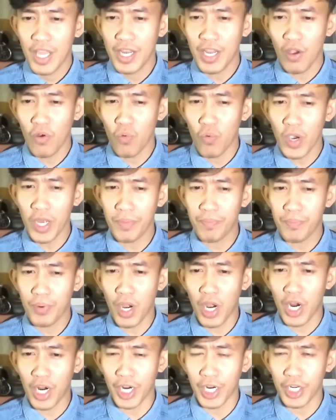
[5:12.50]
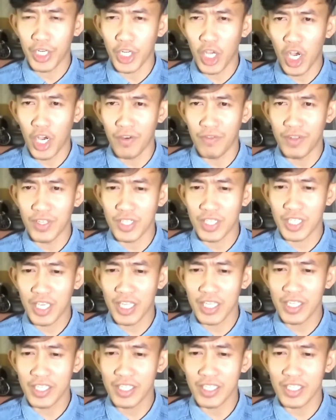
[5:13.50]
Now what part of the
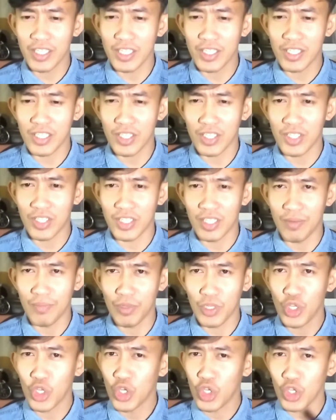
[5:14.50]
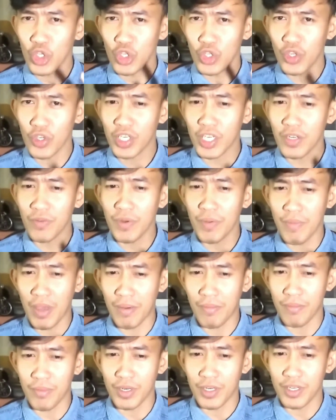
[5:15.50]
skeletal system you can
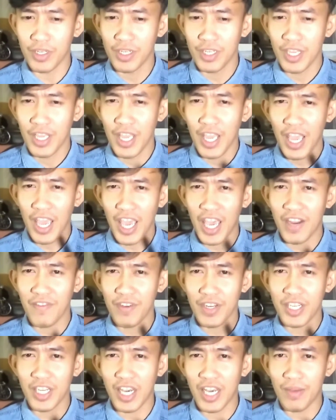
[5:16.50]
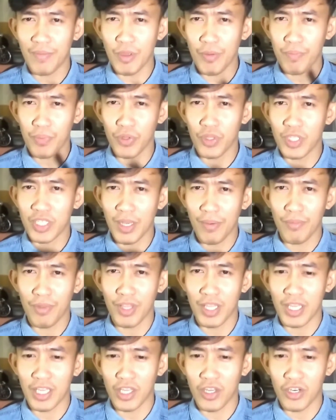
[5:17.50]
remember every time you put
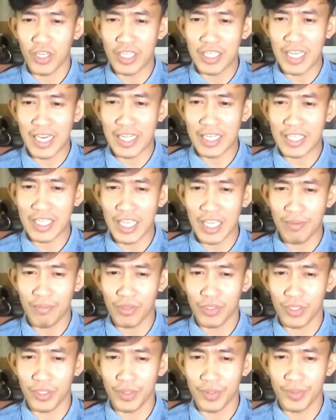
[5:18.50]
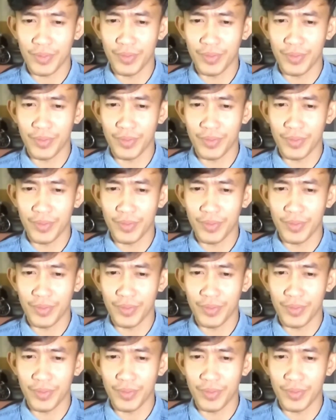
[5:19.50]
something on that table?